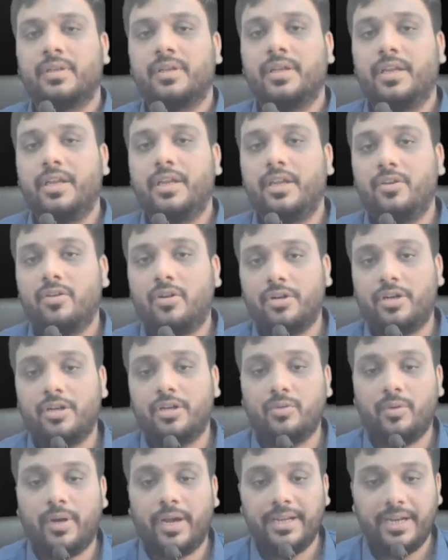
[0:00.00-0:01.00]
In order
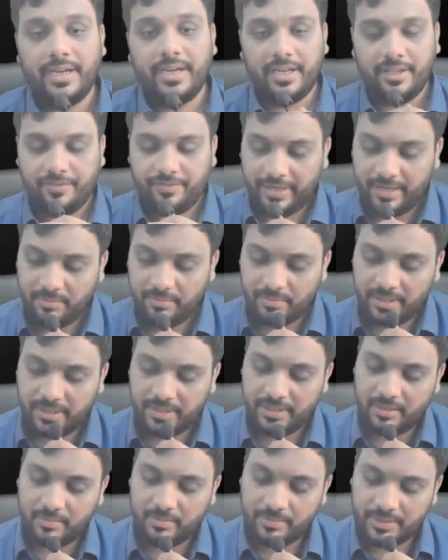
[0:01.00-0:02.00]
to identify
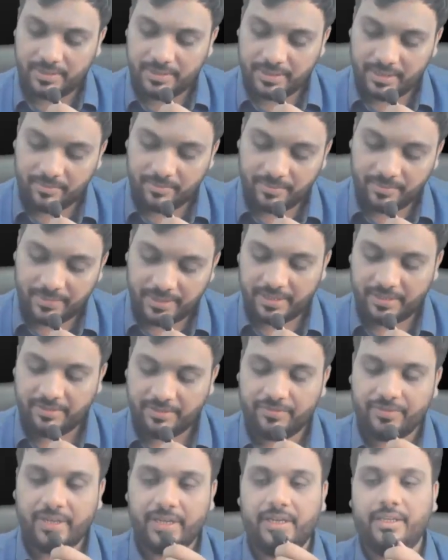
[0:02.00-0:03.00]
material misstatements,
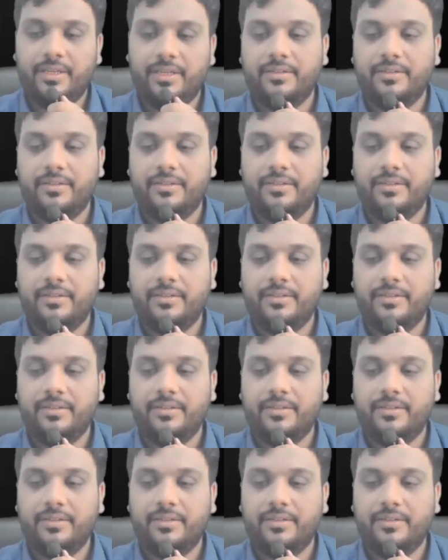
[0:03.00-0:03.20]
if any.